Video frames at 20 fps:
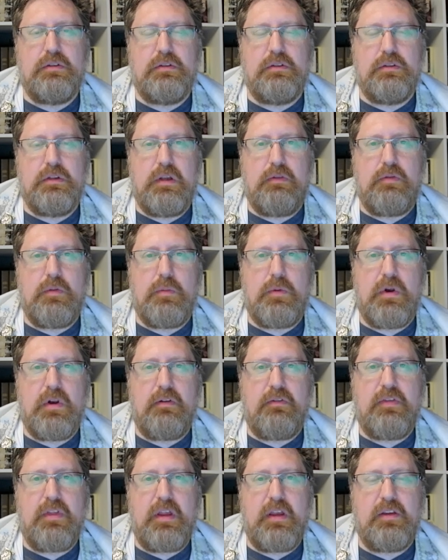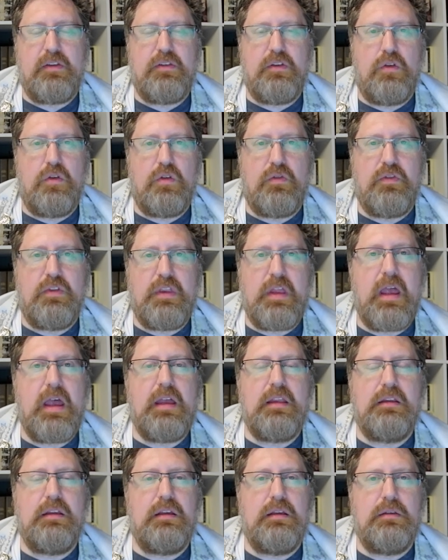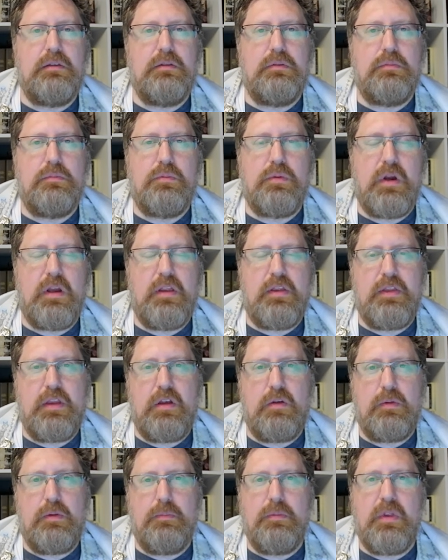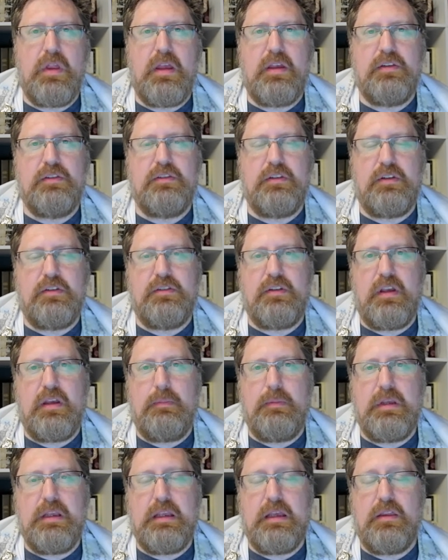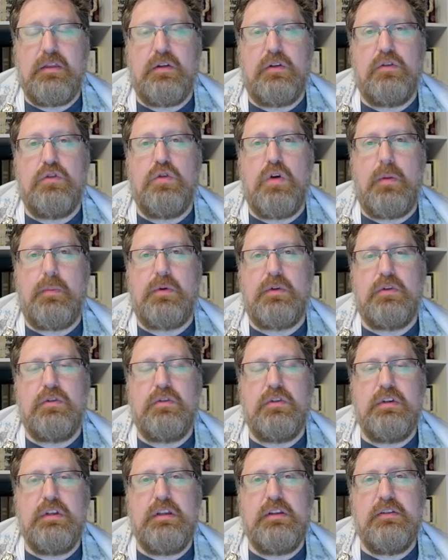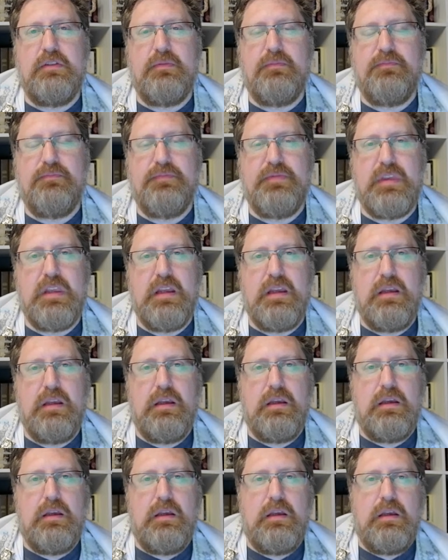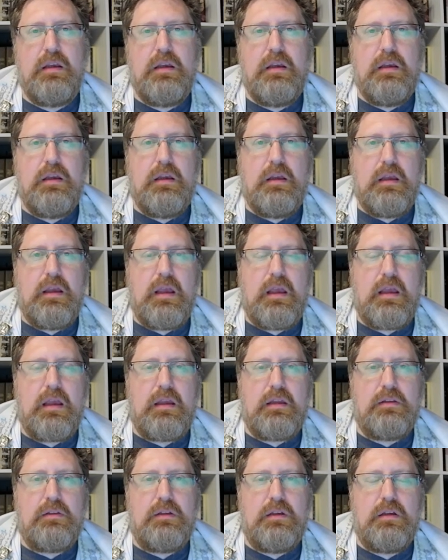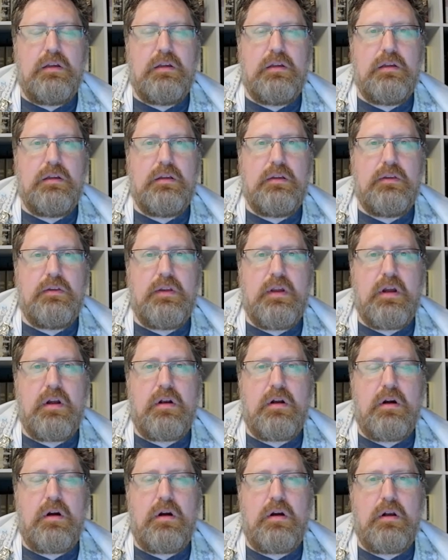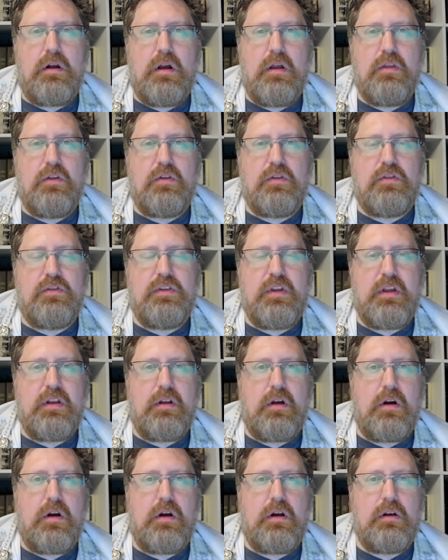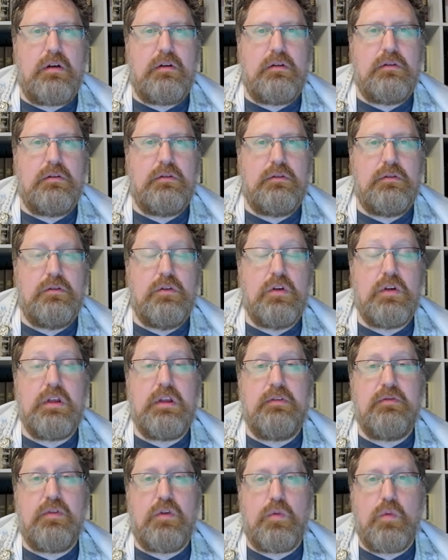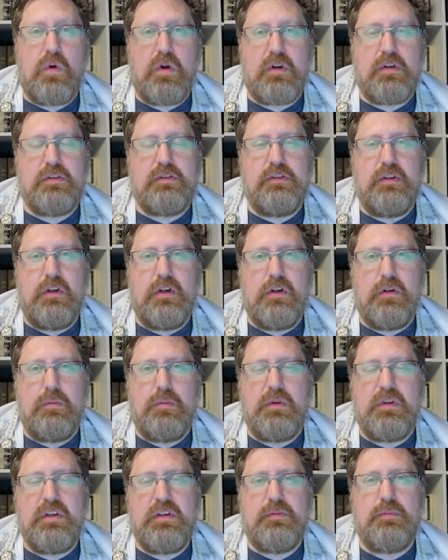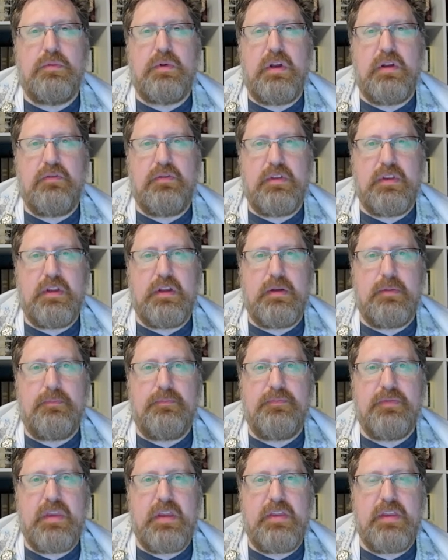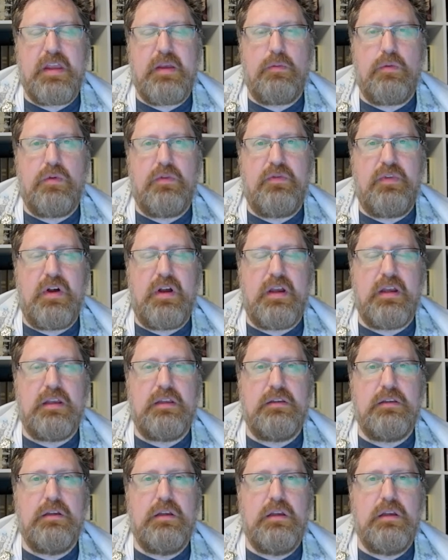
give a prayer of thanks to the Lord for that and pray that they'll be blessed as they begin their new opportunities. And there are others that are looking for work still. Please pray for them that they will find